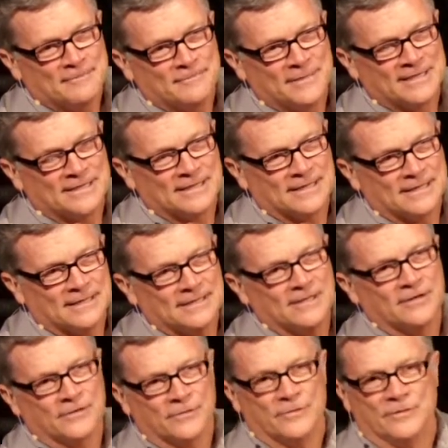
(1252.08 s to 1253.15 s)
But,
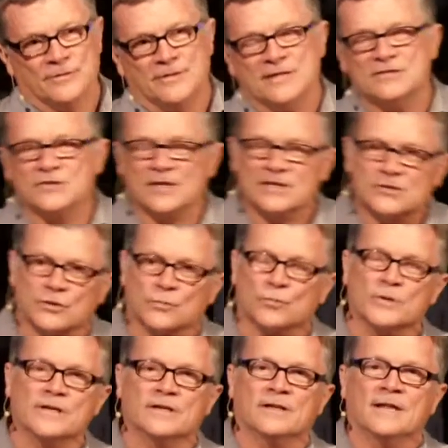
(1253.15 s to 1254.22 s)
you know, these things are
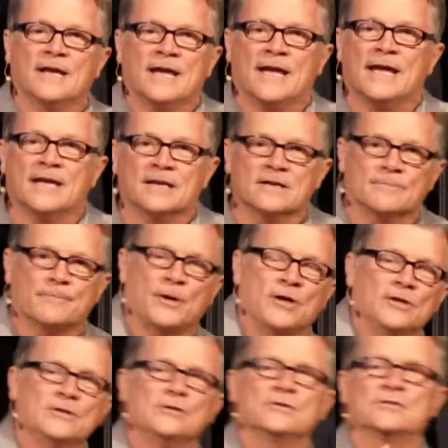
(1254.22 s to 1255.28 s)
real. And
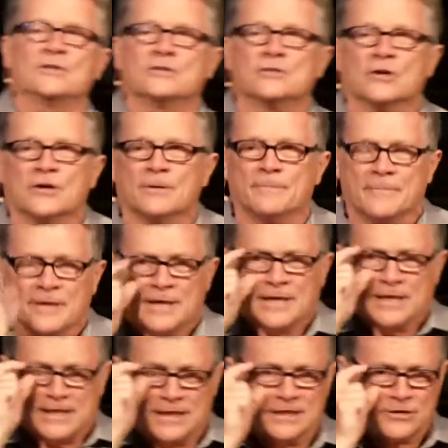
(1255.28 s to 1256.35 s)
Paul used the term
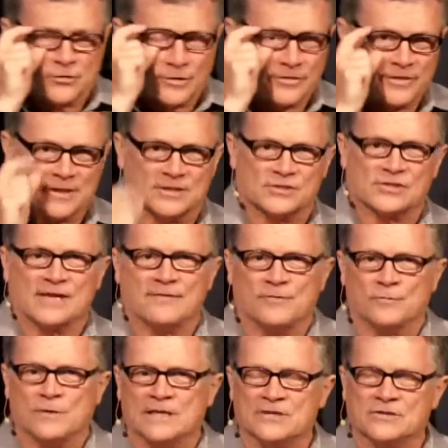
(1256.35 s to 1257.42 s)
in Corinthians
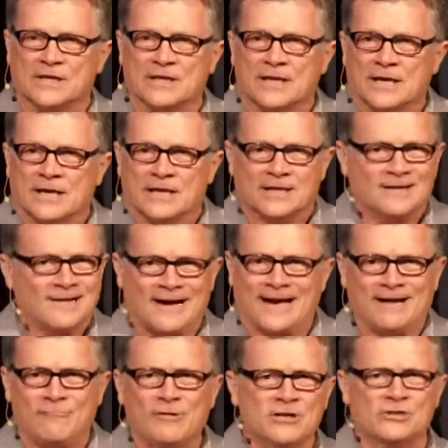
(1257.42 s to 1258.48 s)
7 when he said, you know,
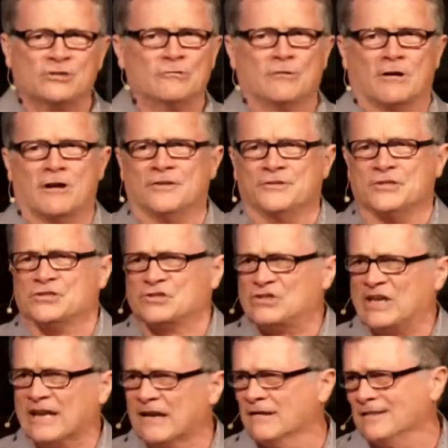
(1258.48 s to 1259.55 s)
I wish you were all just
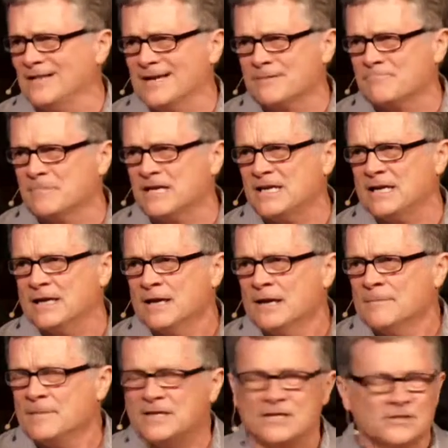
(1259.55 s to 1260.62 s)
single like me,
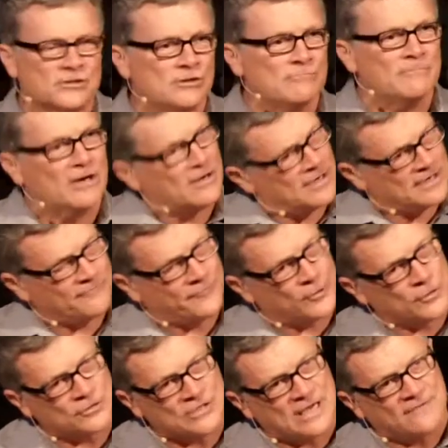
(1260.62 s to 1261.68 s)
because you married
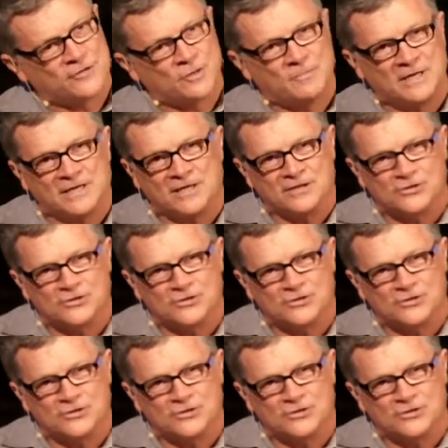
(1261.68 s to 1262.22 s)
folks have to be